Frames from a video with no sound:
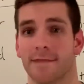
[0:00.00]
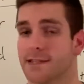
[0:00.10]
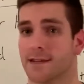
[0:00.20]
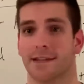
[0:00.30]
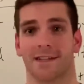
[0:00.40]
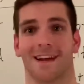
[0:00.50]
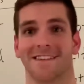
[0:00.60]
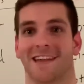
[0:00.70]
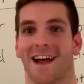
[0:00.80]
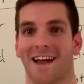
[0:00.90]
He's a, he's a nice
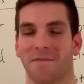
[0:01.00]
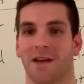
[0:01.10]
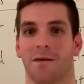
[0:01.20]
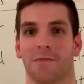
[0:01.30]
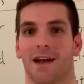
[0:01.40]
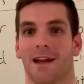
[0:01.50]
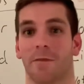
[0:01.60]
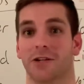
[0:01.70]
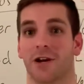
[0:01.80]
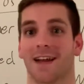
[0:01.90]
guy. I mean, I'm not, I'm
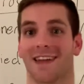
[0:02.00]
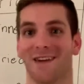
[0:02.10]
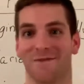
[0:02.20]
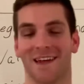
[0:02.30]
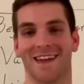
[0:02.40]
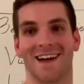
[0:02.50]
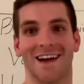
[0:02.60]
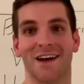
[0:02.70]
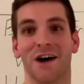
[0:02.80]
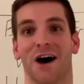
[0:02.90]
going to try and give a, uh,